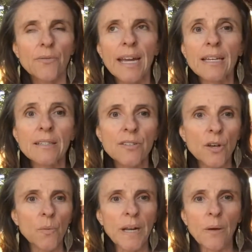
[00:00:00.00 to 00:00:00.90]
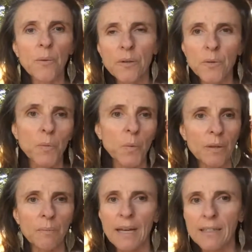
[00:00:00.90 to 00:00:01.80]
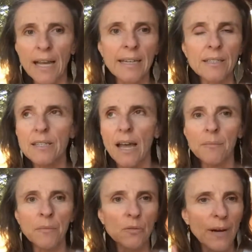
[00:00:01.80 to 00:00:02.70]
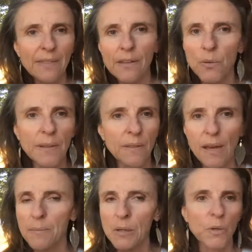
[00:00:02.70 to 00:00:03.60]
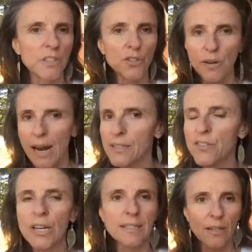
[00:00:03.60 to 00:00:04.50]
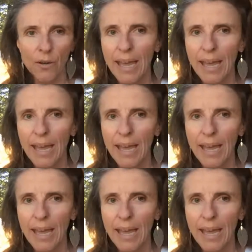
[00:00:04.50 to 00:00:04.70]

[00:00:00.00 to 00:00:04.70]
Right. And so when I work with my clients, I'm right there with them and we're strategizing.